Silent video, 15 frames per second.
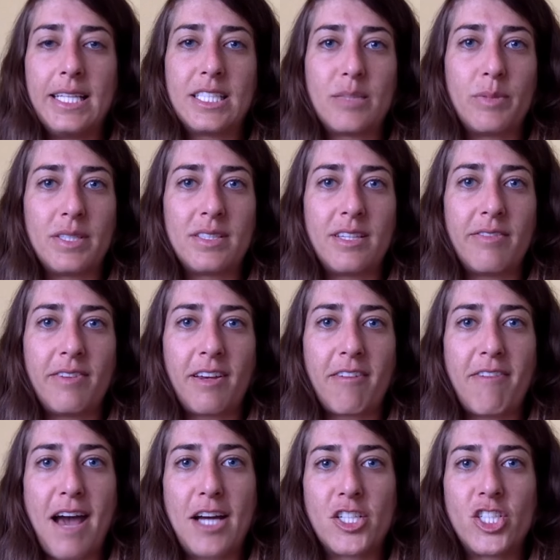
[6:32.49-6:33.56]
specific
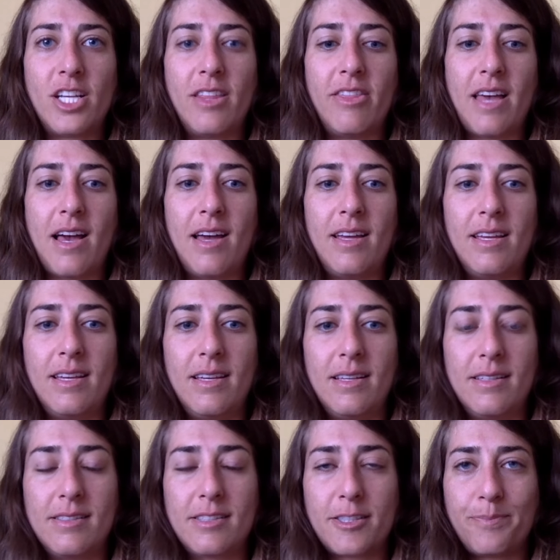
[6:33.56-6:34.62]
fashion that
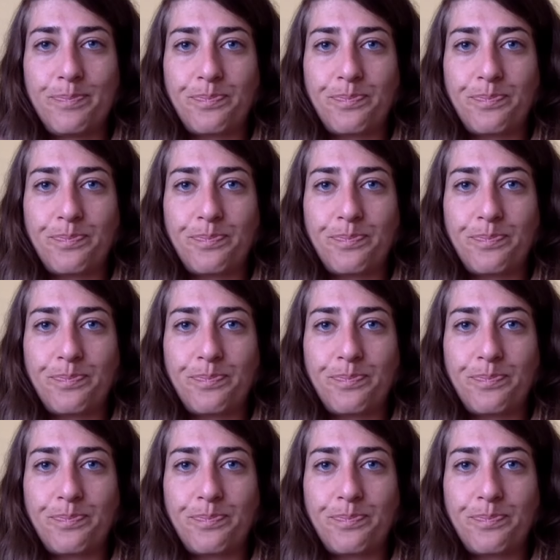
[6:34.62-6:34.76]
is,